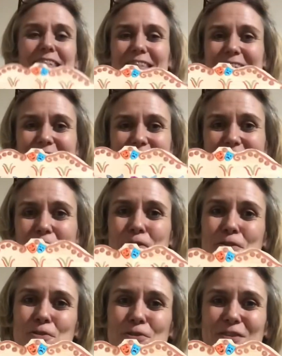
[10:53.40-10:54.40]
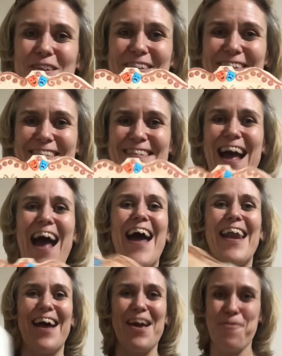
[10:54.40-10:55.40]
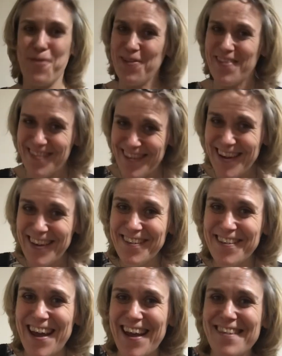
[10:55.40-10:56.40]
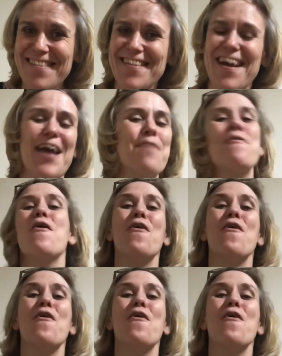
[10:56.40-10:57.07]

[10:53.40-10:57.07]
See how yours looks, and I will see you next time